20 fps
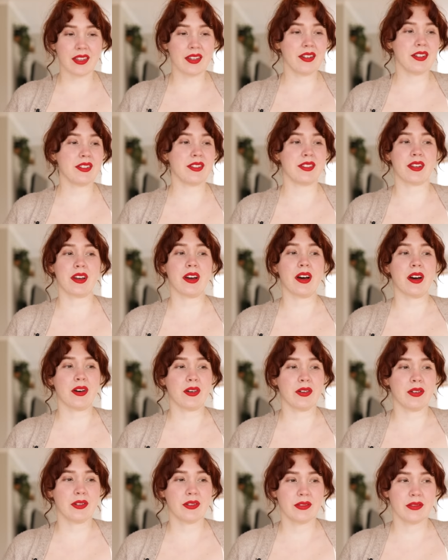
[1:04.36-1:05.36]
Years
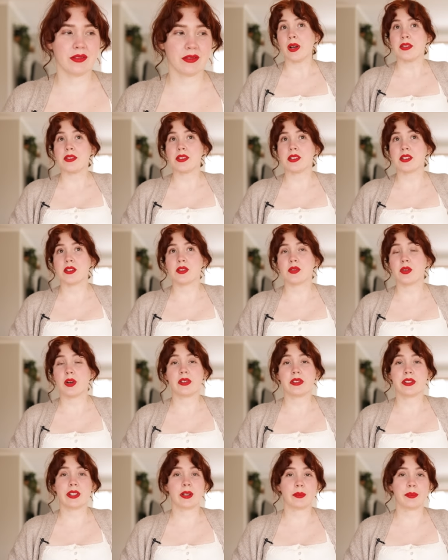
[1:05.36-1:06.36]
ago, whilst
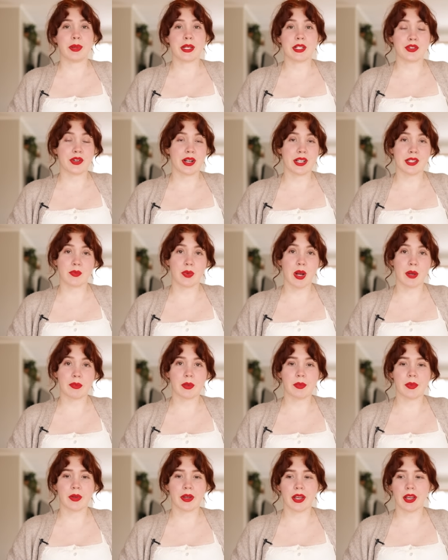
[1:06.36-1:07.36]
scrolling Pinterest
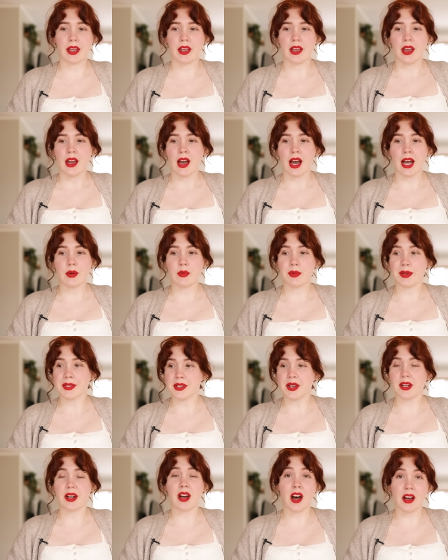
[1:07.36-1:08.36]
probably, I
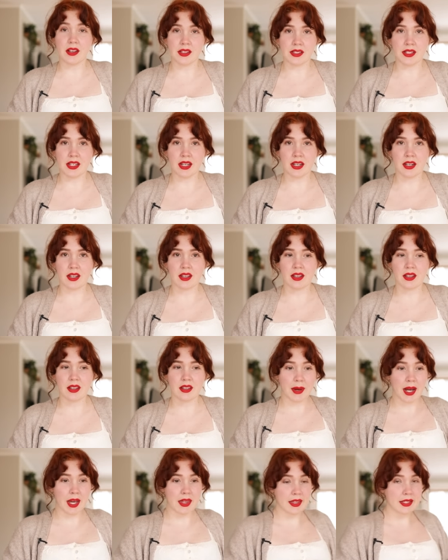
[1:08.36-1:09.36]
was accosted
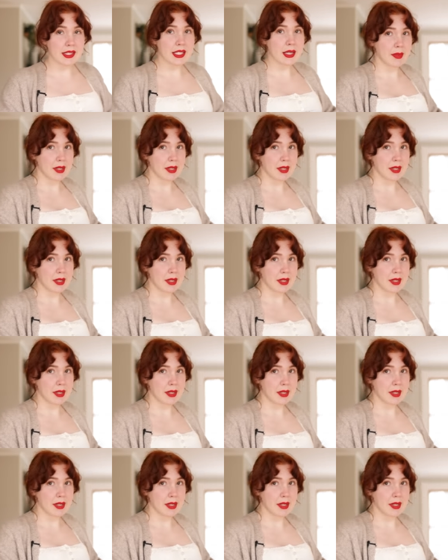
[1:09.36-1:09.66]
by this